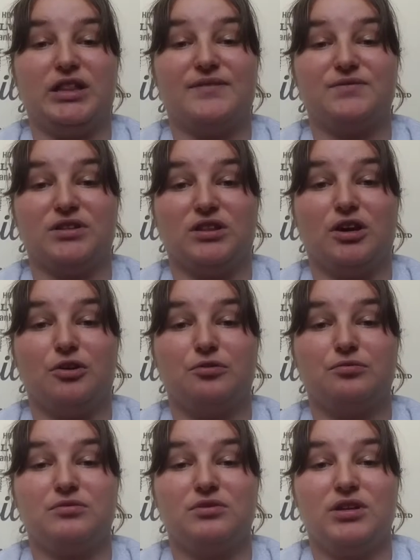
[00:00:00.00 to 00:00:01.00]
left
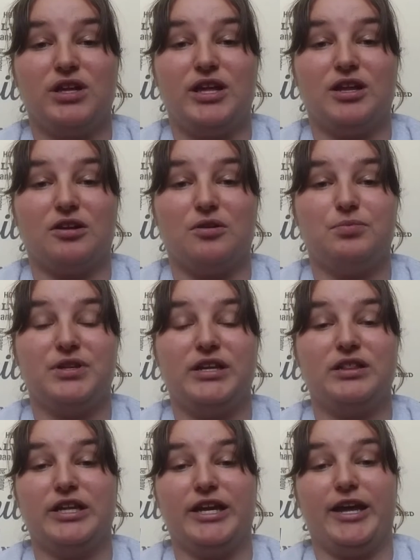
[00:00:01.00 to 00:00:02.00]
alone and
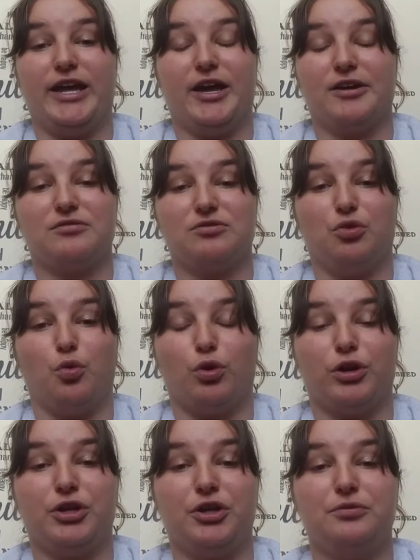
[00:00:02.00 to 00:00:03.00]
completely
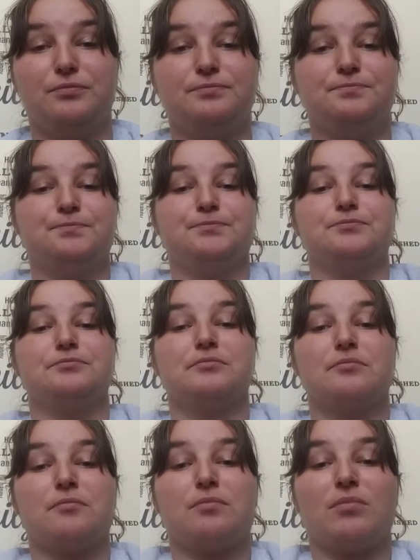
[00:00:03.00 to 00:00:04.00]
ignoring you,
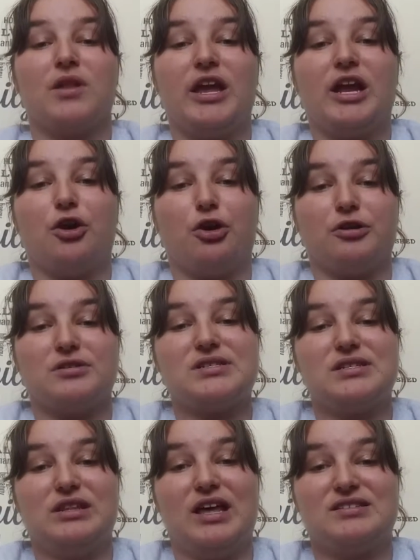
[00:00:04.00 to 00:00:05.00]
it
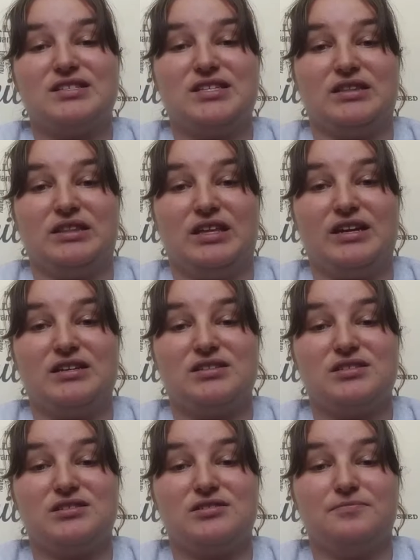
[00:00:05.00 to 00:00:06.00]
hurts less and
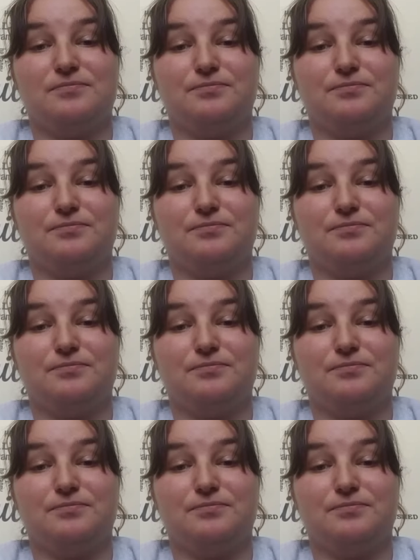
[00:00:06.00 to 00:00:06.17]
less.